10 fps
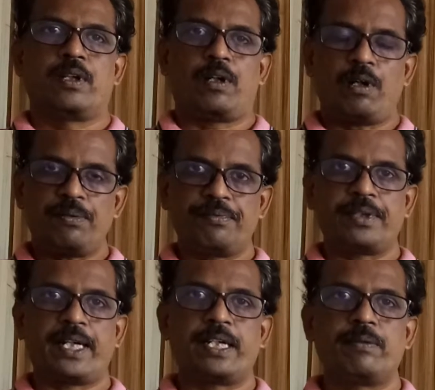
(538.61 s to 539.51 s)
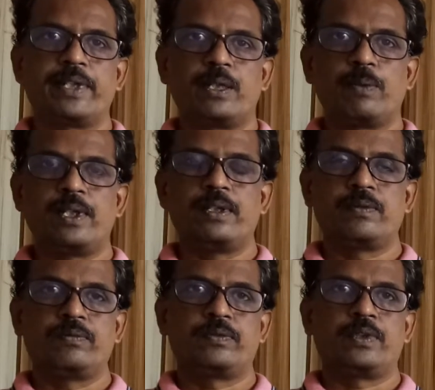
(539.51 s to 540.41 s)
of random variable
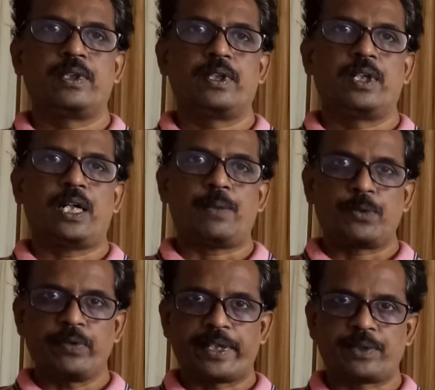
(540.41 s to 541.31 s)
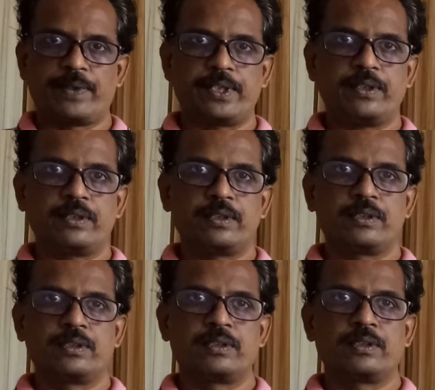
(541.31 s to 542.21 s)
up to x1
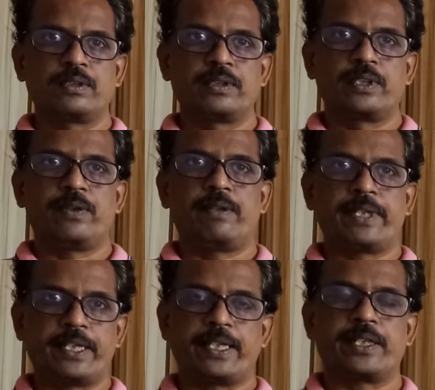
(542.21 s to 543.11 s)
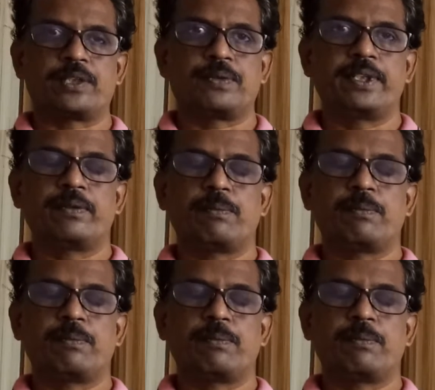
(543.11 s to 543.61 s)
evaluated at x1